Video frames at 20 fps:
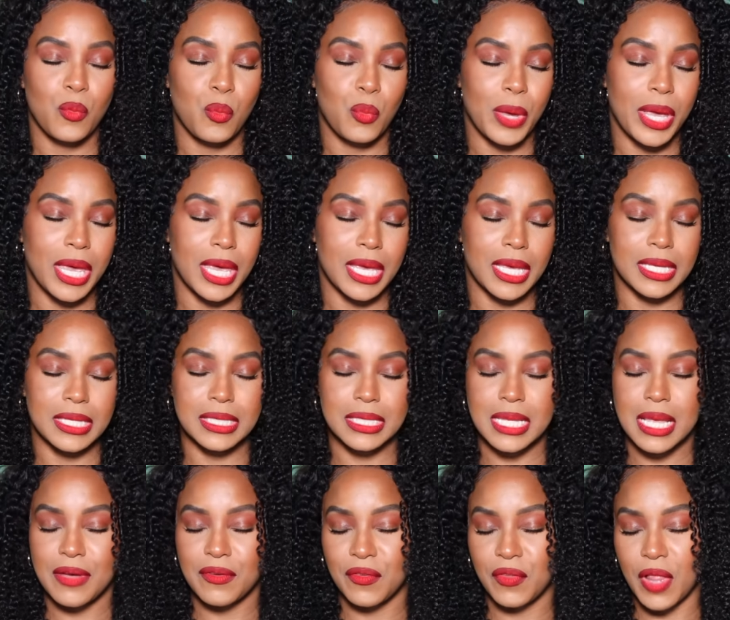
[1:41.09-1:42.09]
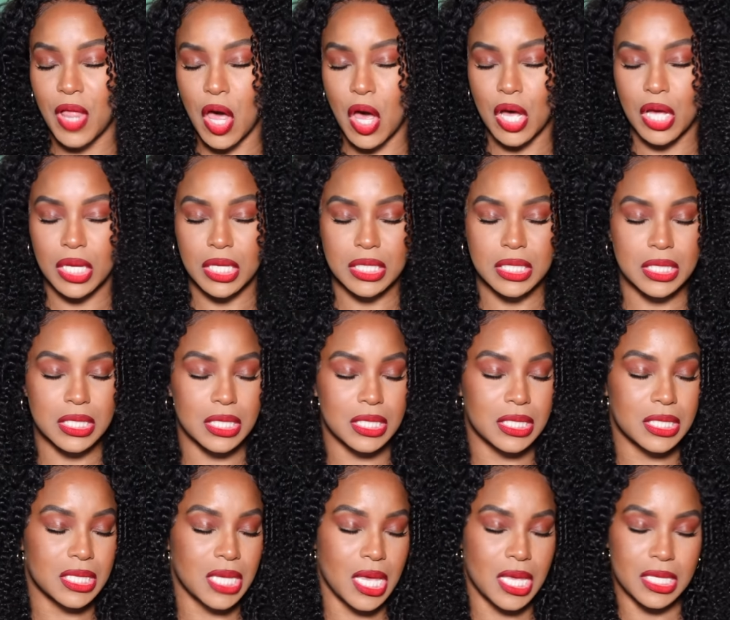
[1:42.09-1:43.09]
Wigs, vlogs,
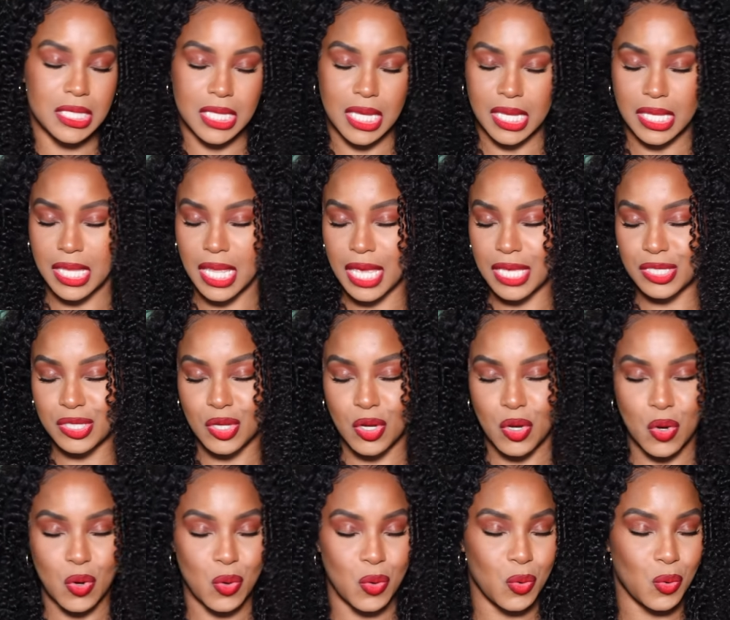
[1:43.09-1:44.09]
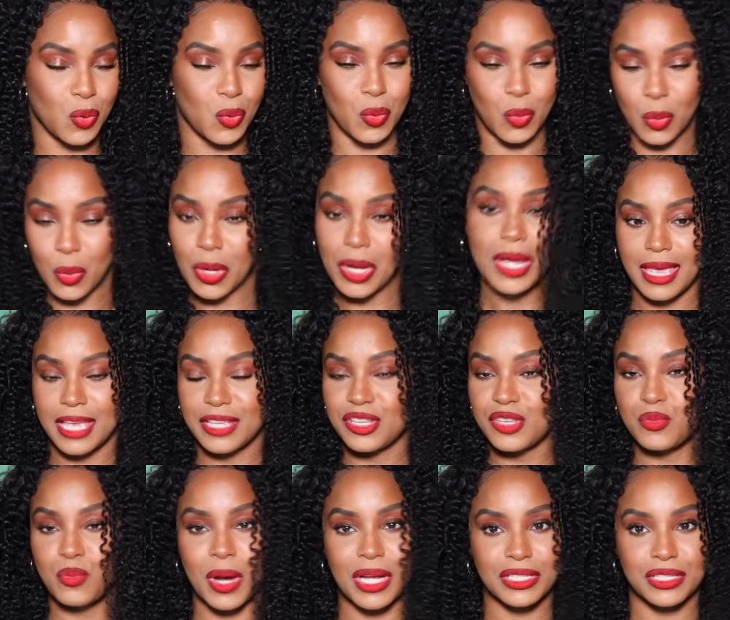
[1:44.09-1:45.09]
things like that. So, and
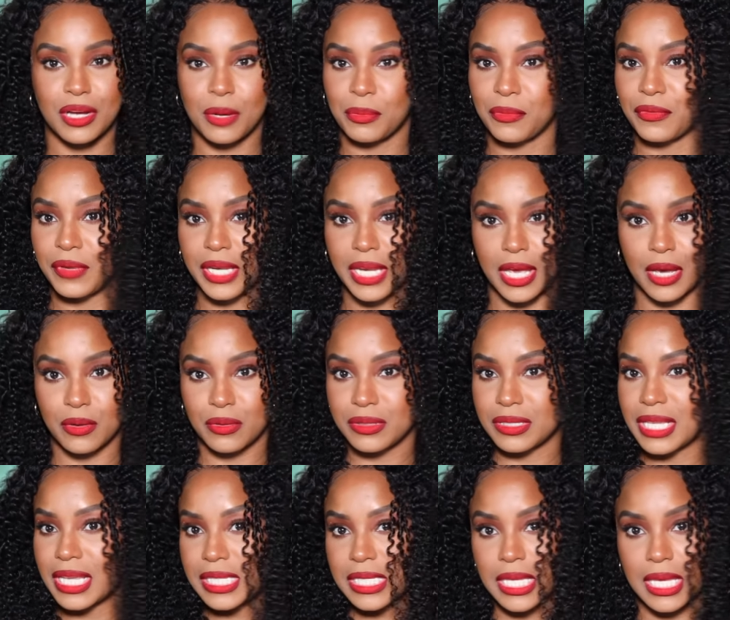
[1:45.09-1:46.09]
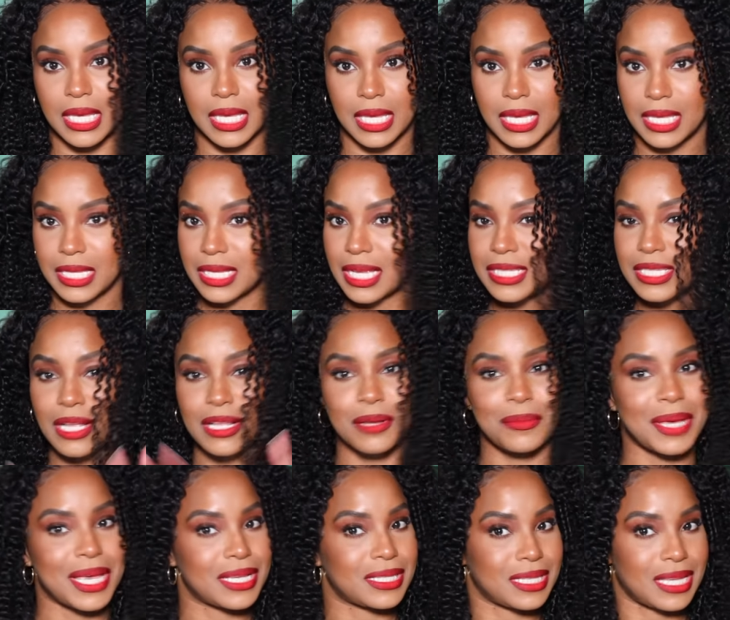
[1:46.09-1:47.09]
just watch a couple videos. That's it, that's all
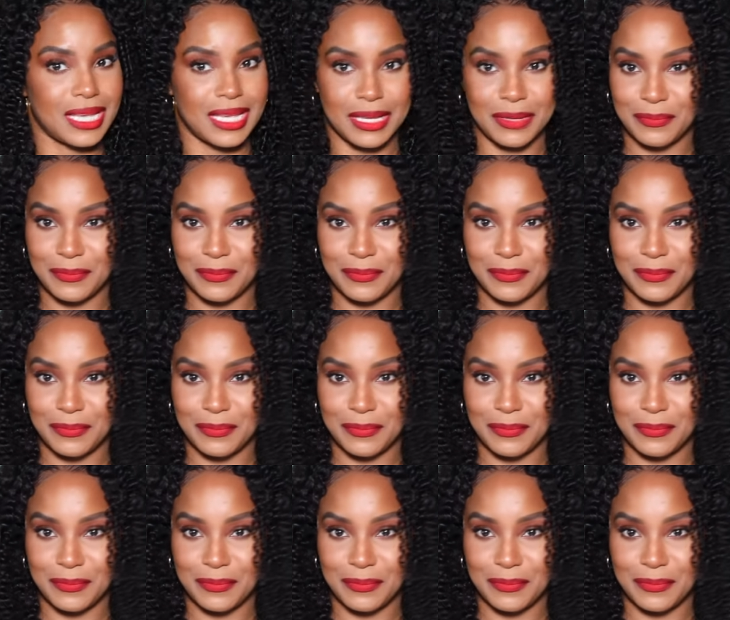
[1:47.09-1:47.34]
I'm asking.